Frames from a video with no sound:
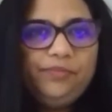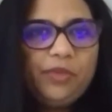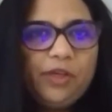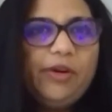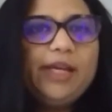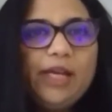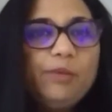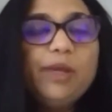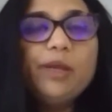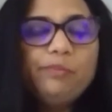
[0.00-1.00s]
right? Like
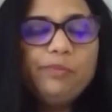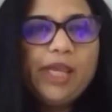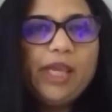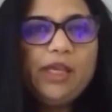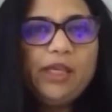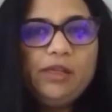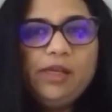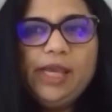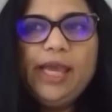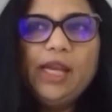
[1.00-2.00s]
bringing in
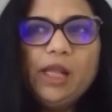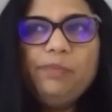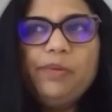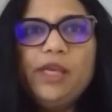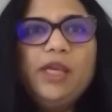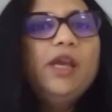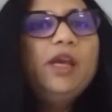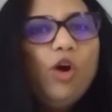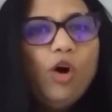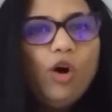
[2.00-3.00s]
NLP
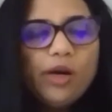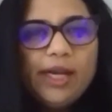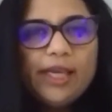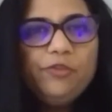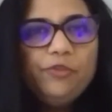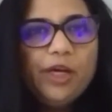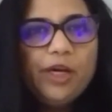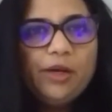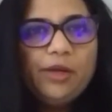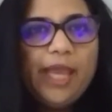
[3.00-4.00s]
or like
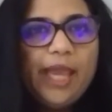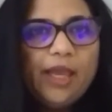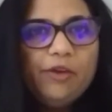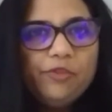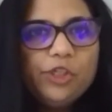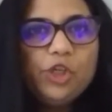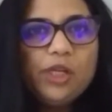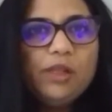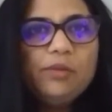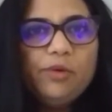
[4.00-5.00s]
a
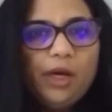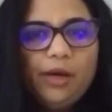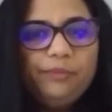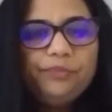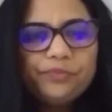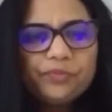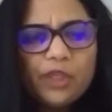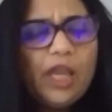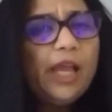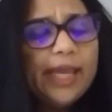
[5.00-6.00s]
visual
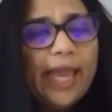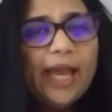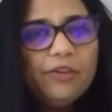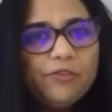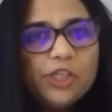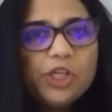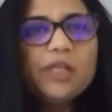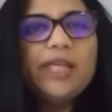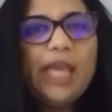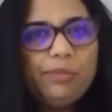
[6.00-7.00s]
AI
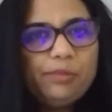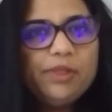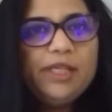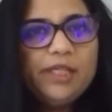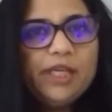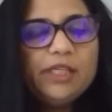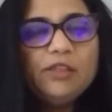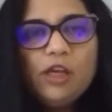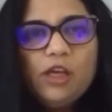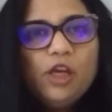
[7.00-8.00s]
vision capabilities,
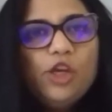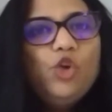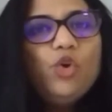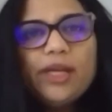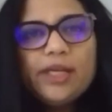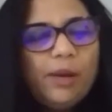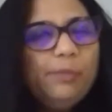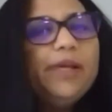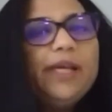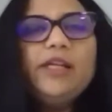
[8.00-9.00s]
you can
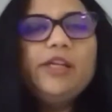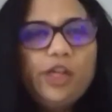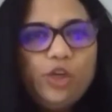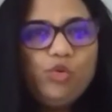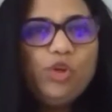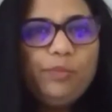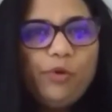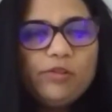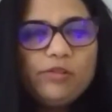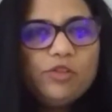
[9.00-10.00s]
completely redo your
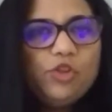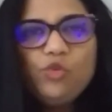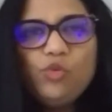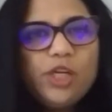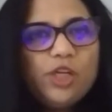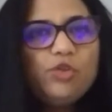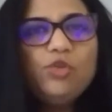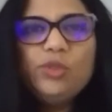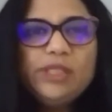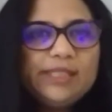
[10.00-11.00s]
process. You don't need to
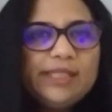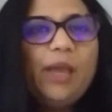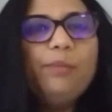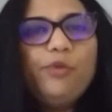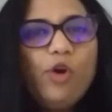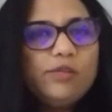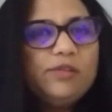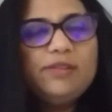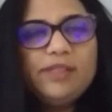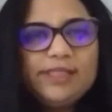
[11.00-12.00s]
do the same
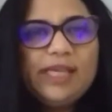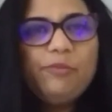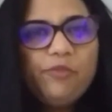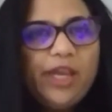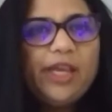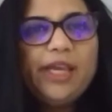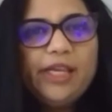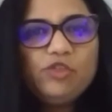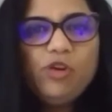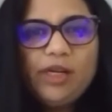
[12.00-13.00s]
process the same way.
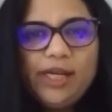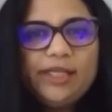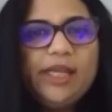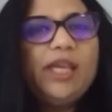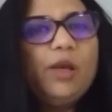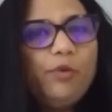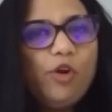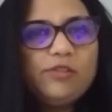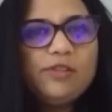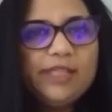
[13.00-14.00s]
It's not like taking
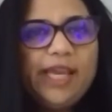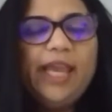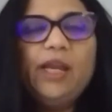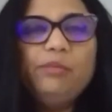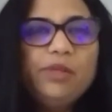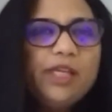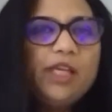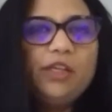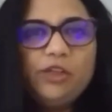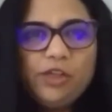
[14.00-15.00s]
process A and building
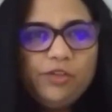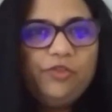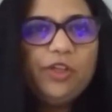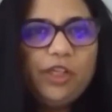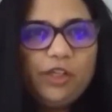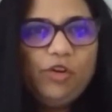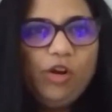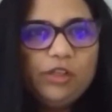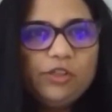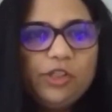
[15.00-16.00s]
it in a different
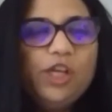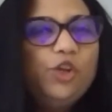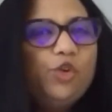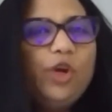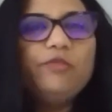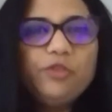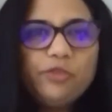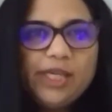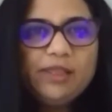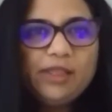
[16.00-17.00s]
technology. You have to
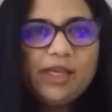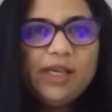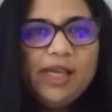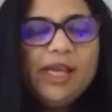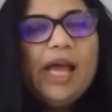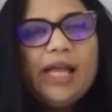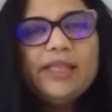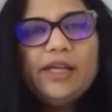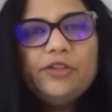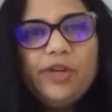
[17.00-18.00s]
rethink. And
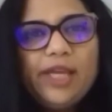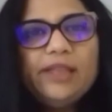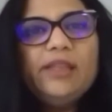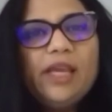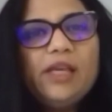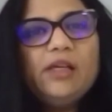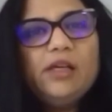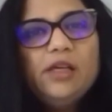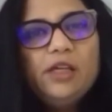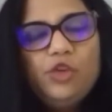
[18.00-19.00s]
that rethink,
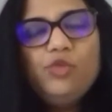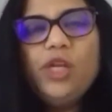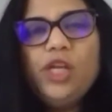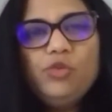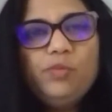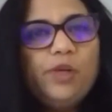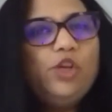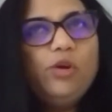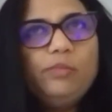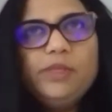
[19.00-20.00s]
you need to bring
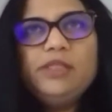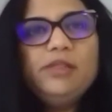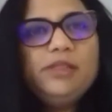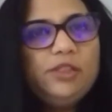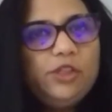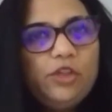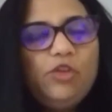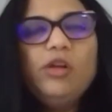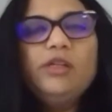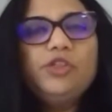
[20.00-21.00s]
your business,
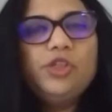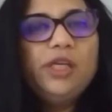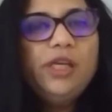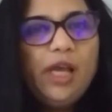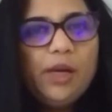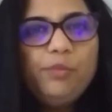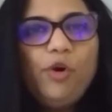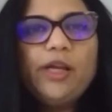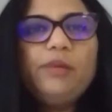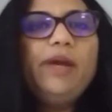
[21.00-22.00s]
technology, and
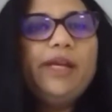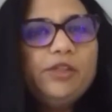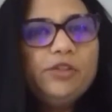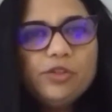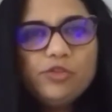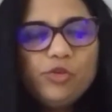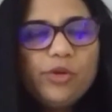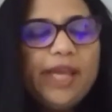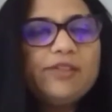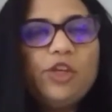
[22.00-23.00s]
product managers, your
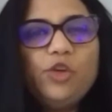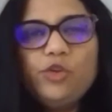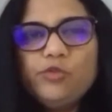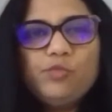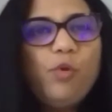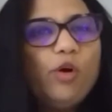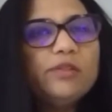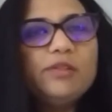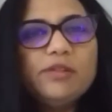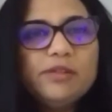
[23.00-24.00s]
executive
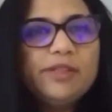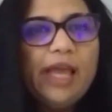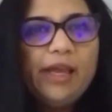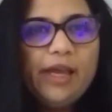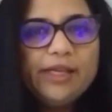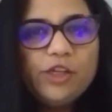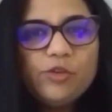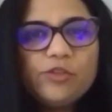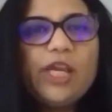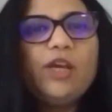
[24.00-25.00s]
sponsors, and your
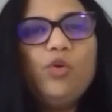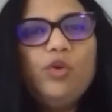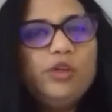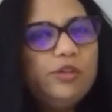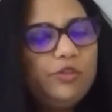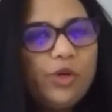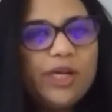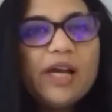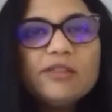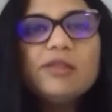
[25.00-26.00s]
stakeholders, your
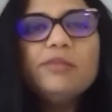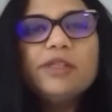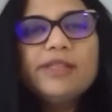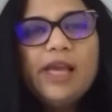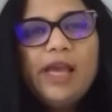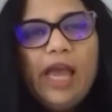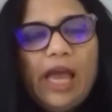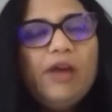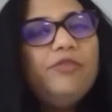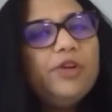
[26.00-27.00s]
customers.
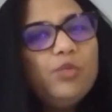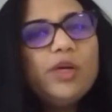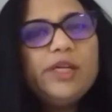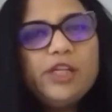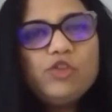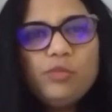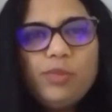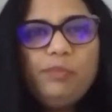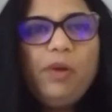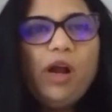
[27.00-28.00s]
Everyone needs to
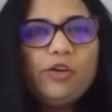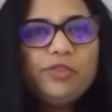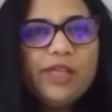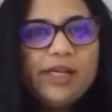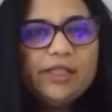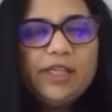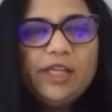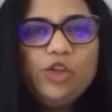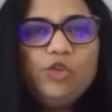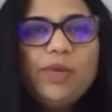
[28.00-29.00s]
be part of that, and they
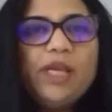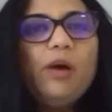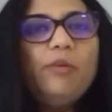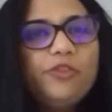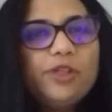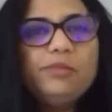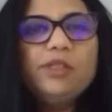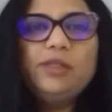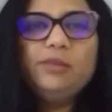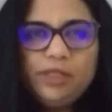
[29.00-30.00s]
need to be comfortable
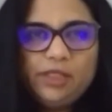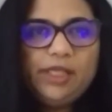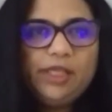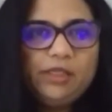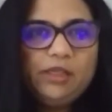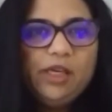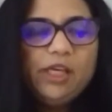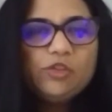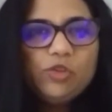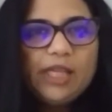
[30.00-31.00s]
in building it.
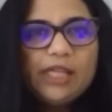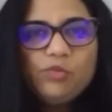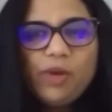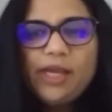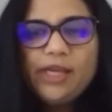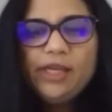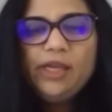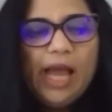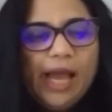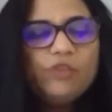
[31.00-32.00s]
So that's why
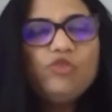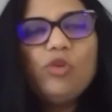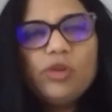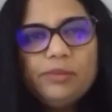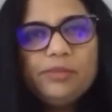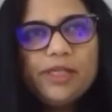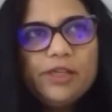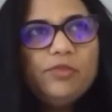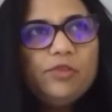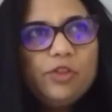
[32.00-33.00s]
I strongly
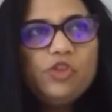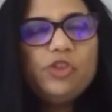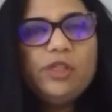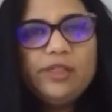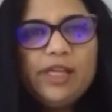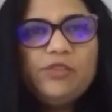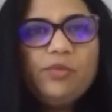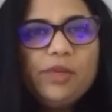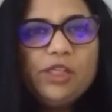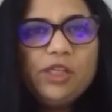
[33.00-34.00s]
believe digital
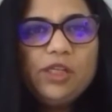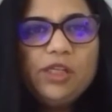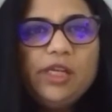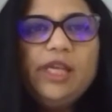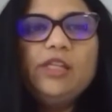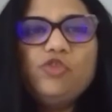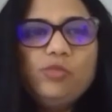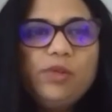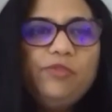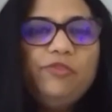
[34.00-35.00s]
transformation needs to
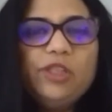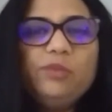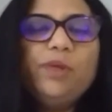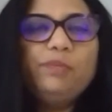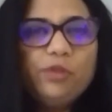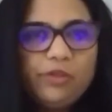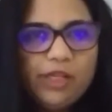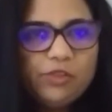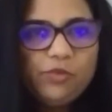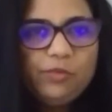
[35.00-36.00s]
be with people
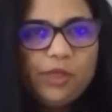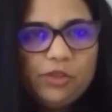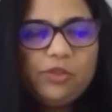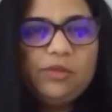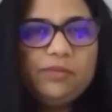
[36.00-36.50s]
transformation.